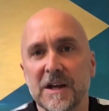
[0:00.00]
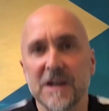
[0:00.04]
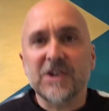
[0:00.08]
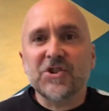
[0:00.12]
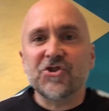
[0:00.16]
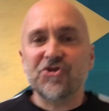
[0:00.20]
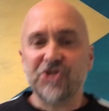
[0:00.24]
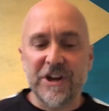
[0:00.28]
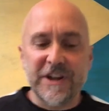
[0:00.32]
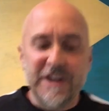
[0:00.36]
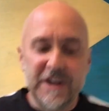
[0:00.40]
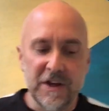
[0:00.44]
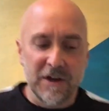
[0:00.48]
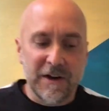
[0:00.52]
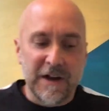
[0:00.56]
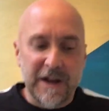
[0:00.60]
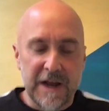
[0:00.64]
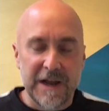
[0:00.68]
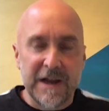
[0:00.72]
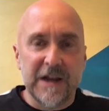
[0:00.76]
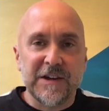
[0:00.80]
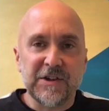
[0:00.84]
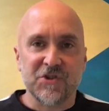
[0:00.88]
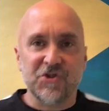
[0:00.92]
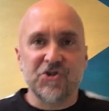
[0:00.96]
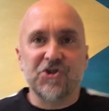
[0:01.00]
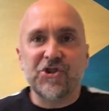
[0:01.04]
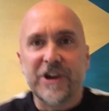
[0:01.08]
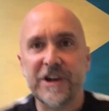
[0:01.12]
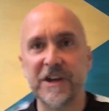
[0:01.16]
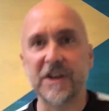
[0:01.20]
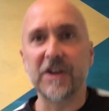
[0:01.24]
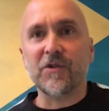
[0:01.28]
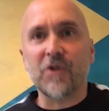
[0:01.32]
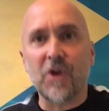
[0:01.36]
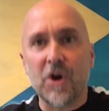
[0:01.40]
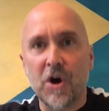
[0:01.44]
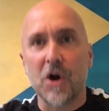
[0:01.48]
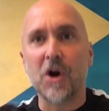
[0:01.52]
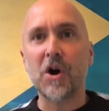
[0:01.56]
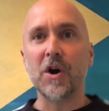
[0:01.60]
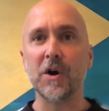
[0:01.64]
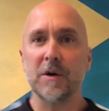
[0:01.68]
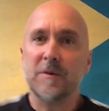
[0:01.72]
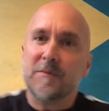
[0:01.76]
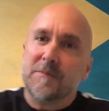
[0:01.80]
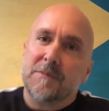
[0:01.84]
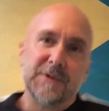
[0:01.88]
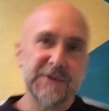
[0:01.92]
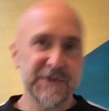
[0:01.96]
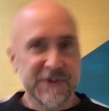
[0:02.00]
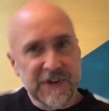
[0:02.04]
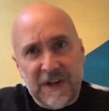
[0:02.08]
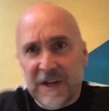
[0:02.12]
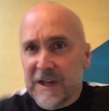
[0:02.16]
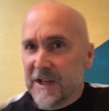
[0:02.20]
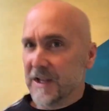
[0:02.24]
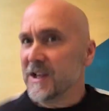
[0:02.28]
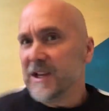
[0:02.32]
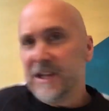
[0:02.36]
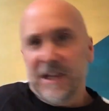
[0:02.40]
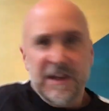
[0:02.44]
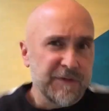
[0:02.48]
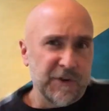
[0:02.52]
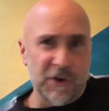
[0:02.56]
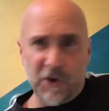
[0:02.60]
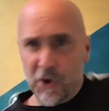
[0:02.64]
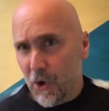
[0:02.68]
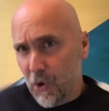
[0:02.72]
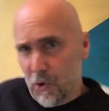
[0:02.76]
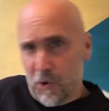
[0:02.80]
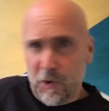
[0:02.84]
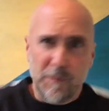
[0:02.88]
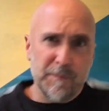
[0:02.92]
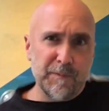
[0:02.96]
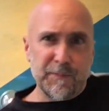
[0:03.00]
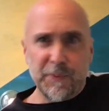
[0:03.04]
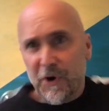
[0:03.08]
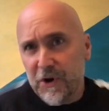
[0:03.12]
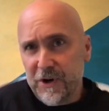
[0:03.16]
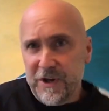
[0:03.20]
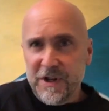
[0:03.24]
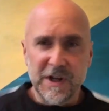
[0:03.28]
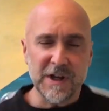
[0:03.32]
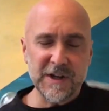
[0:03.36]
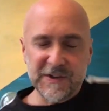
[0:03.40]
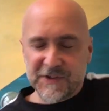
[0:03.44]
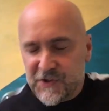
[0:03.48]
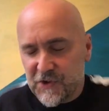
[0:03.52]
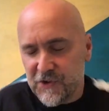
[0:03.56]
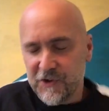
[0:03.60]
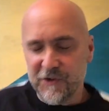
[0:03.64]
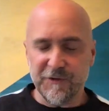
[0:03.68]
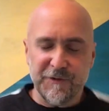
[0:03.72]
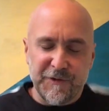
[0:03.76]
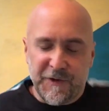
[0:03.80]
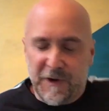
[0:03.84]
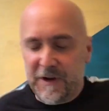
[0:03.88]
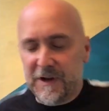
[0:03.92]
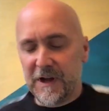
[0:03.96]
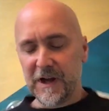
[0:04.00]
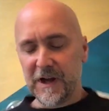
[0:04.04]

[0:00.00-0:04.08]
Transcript: Shake your legs, shake your arms, give your whole body a sort of